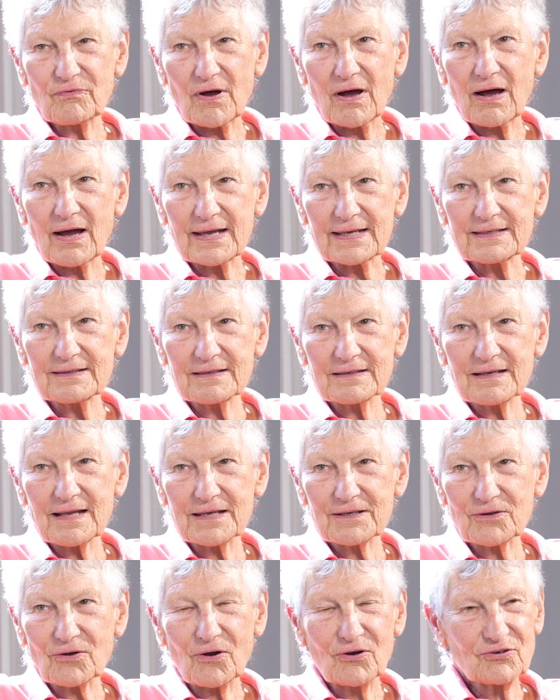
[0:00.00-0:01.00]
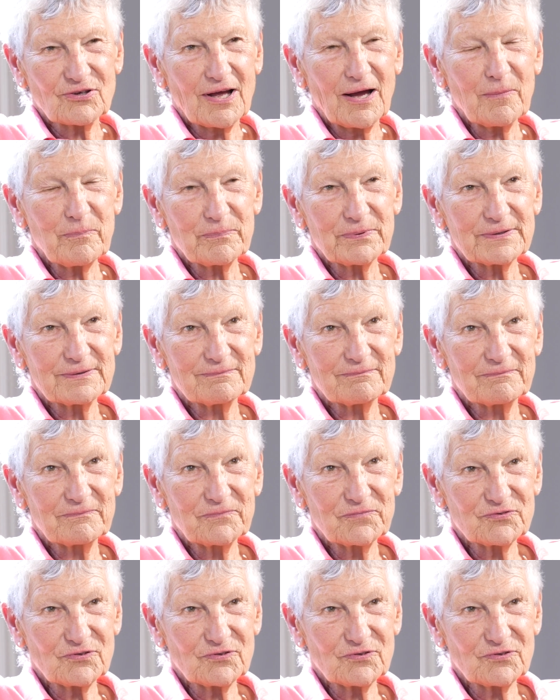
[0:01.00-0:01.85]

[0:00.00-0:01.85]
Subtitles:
fine and I got up and